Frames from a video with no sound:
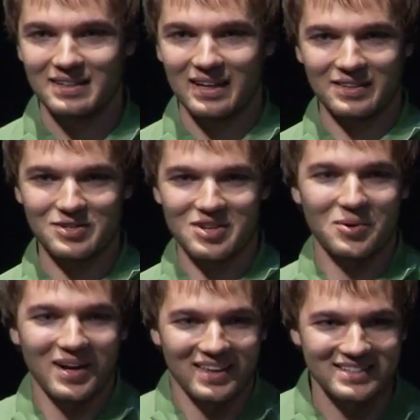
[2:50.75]
There's no
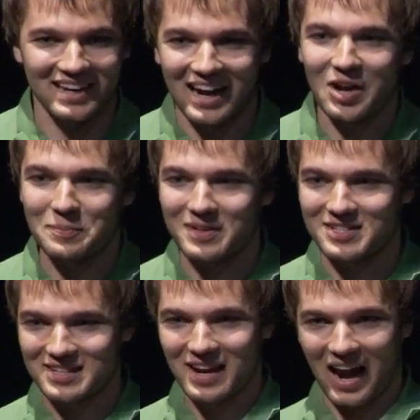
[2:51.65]
way that's going to help
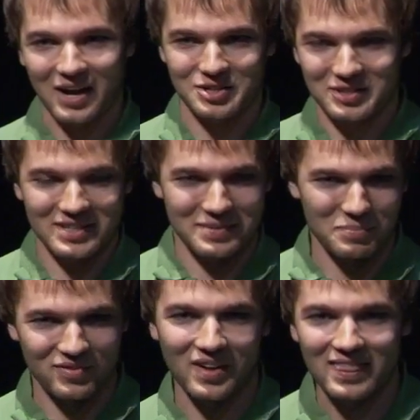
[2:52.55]
us actually
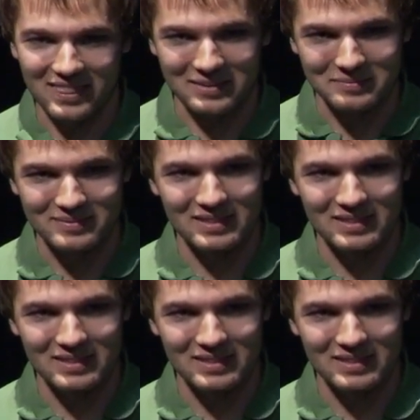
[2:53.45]
prevent them.